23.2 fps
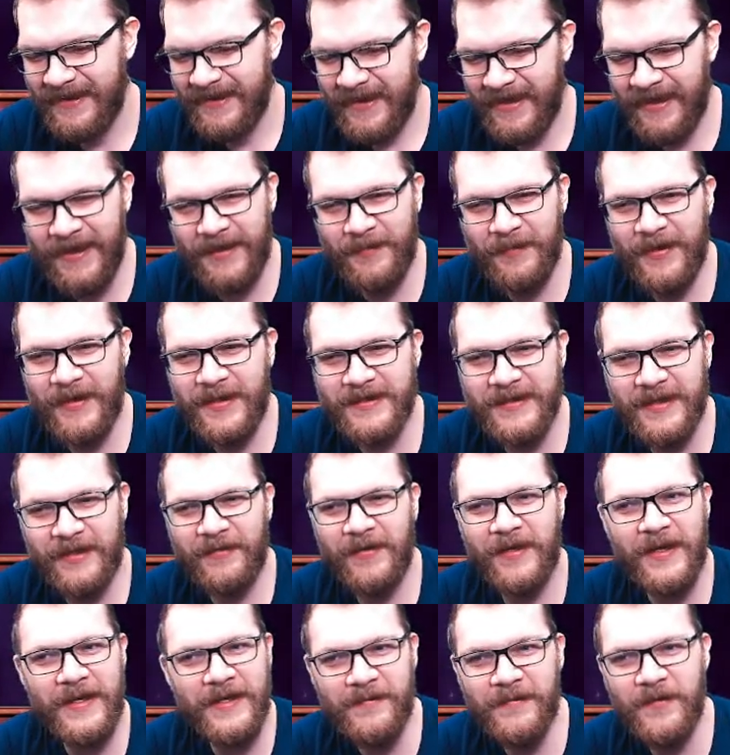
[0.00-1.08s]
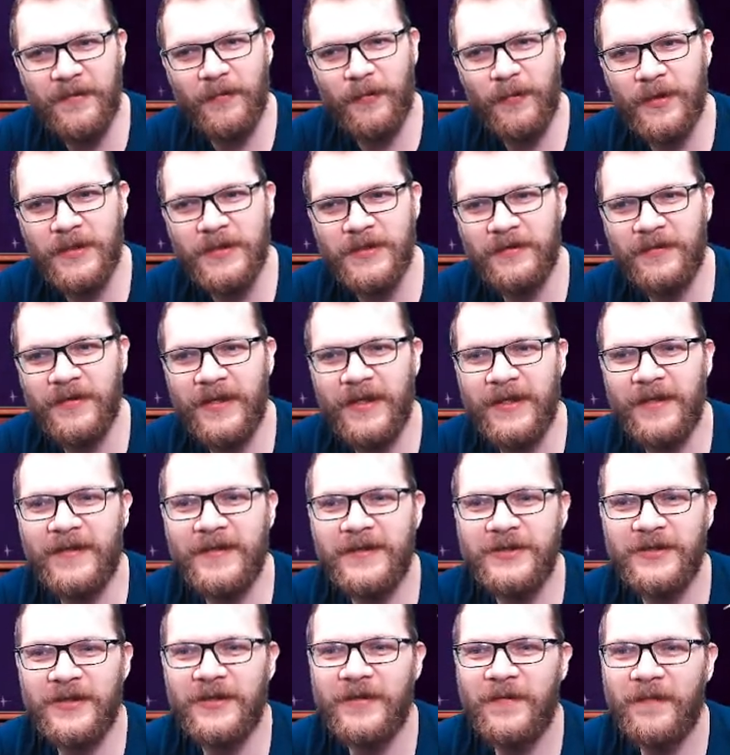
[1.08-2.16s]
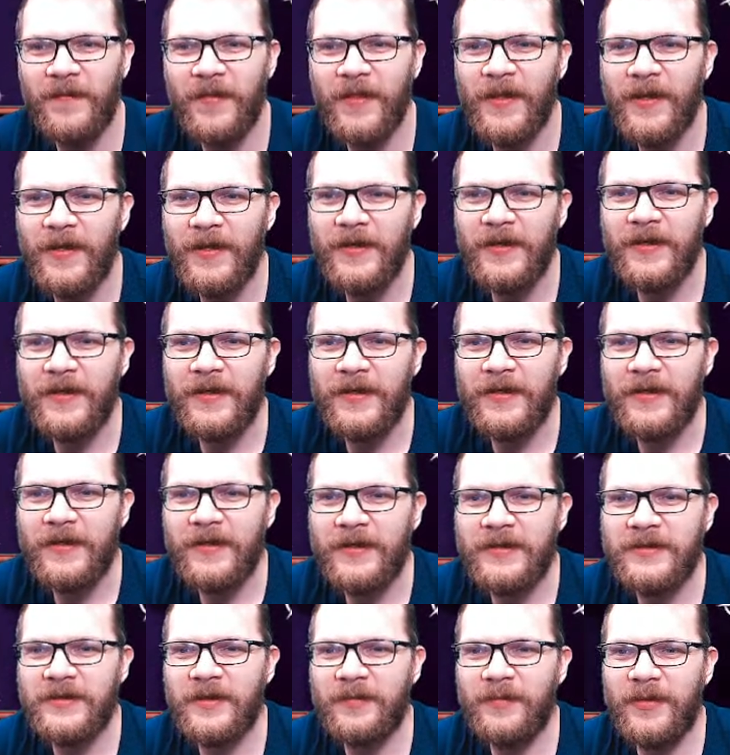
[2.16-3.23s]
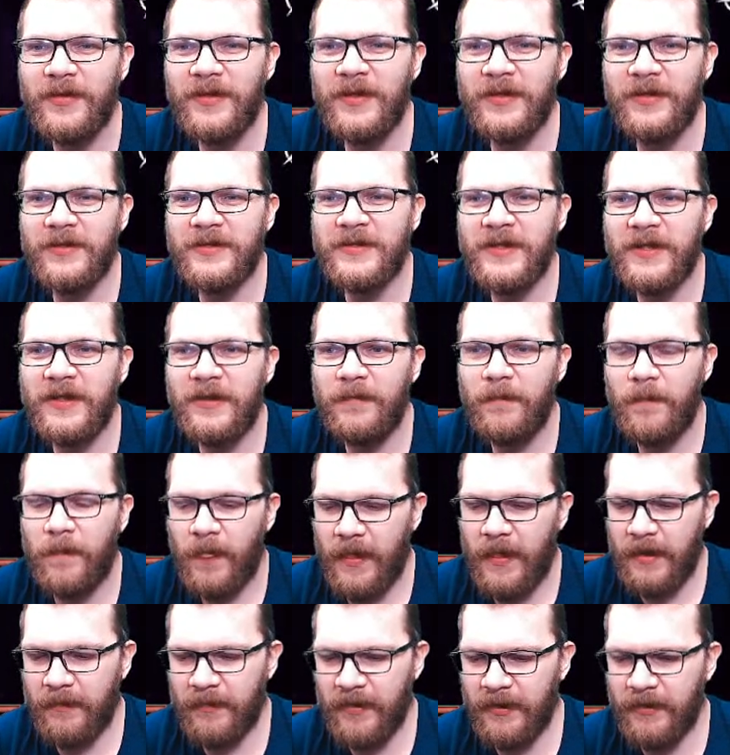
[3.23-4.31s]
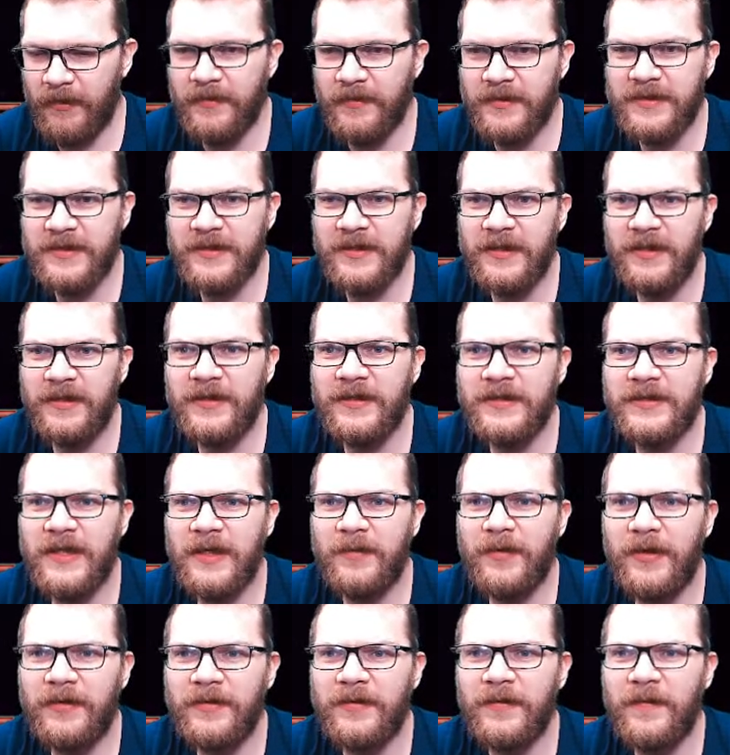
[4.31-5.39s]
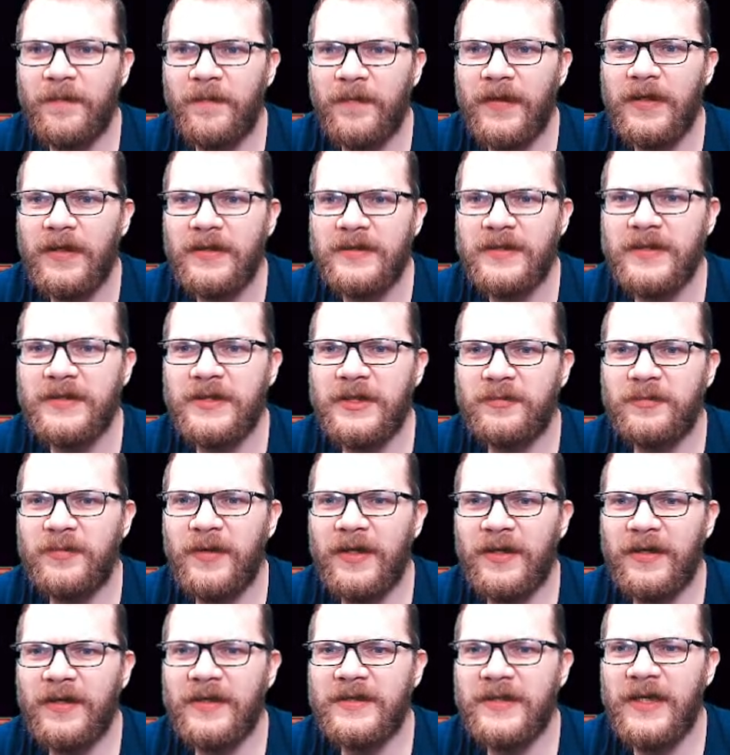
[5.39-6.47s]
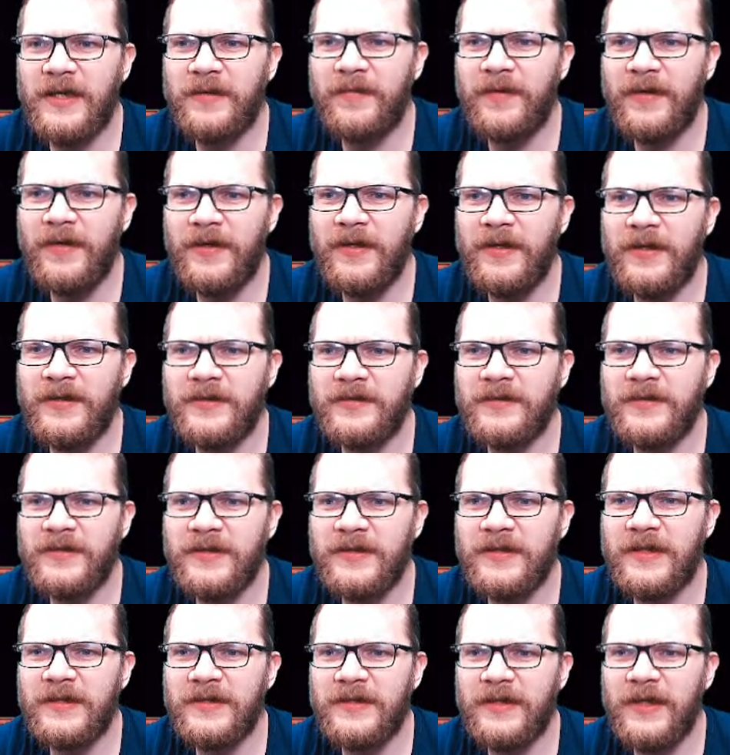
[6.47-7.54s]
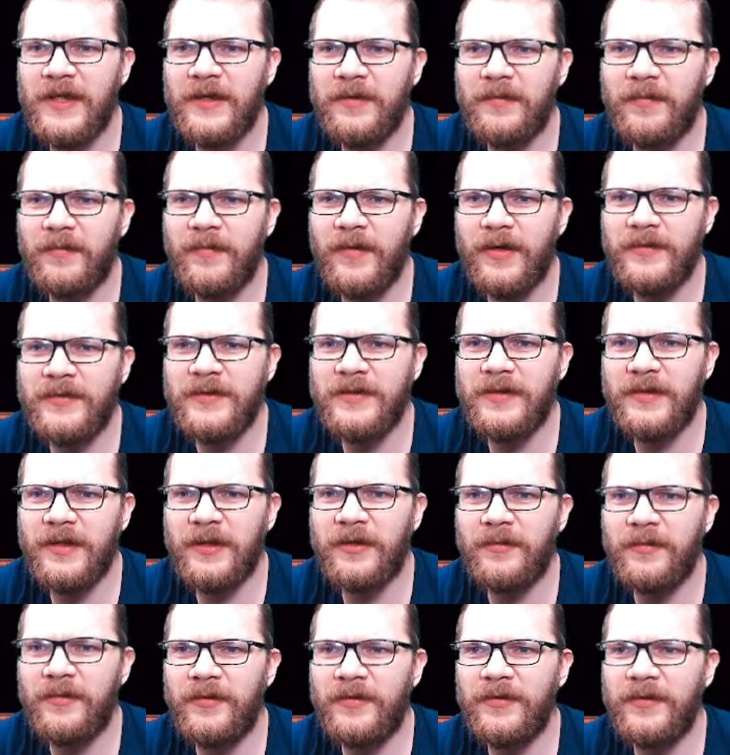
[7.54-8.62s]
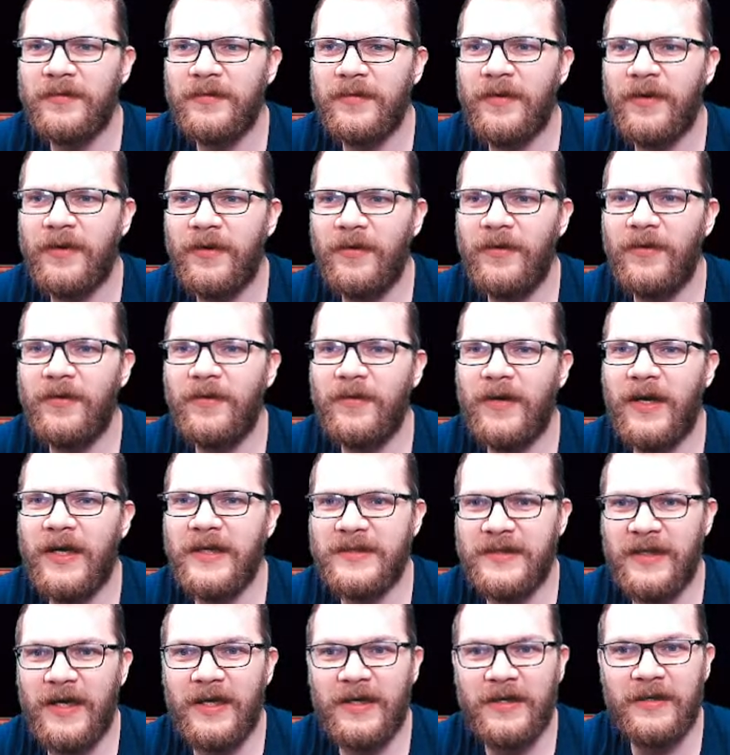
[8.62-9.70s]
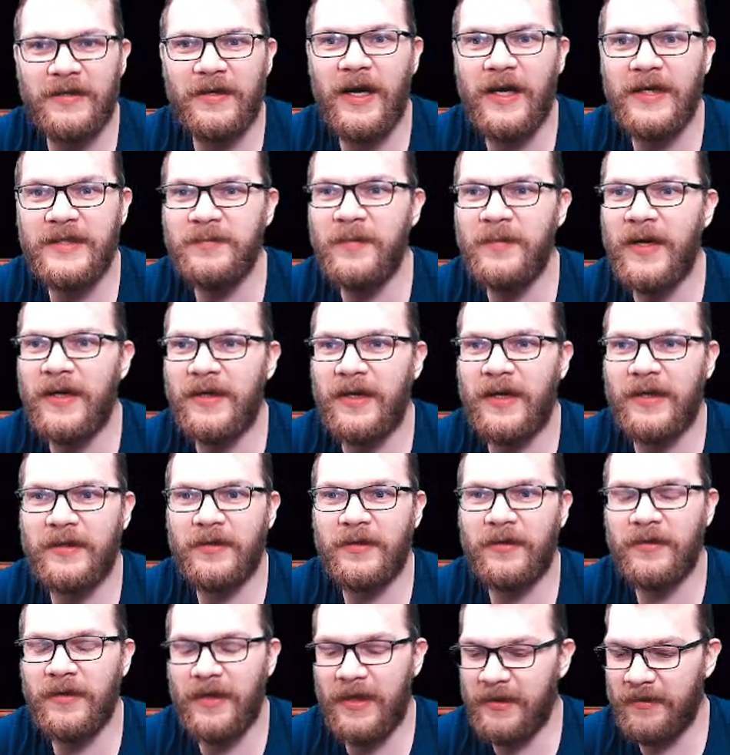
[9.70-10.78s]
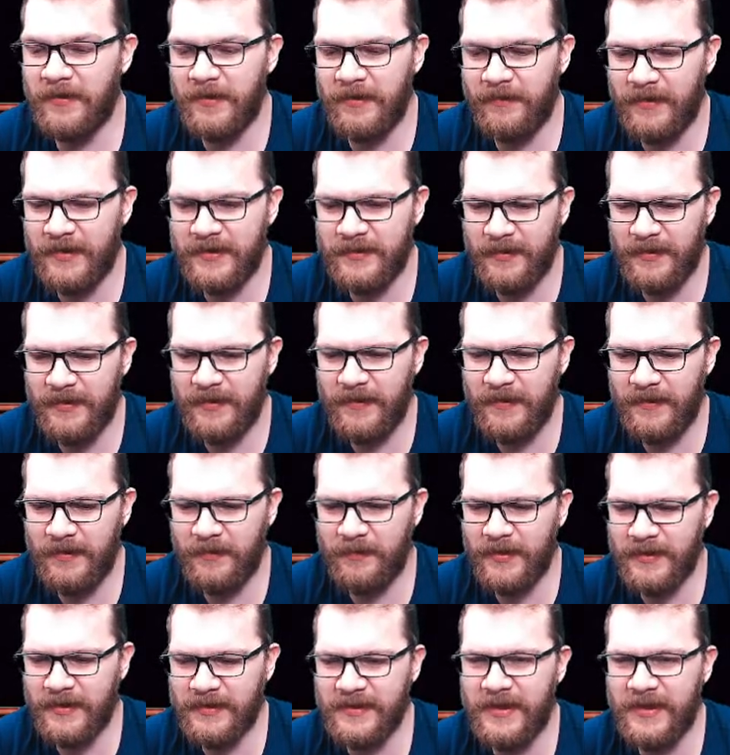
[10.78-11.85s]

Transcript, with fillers: Anybody's having even worse of a day than John. So mutant or skill? I'm gonna go with skill this time around. Six years playing this game, three years, 6,000 game, maybe still haven't pulled. Oh, Ice, I, Iceman, I don't, I don't have Iceman either, because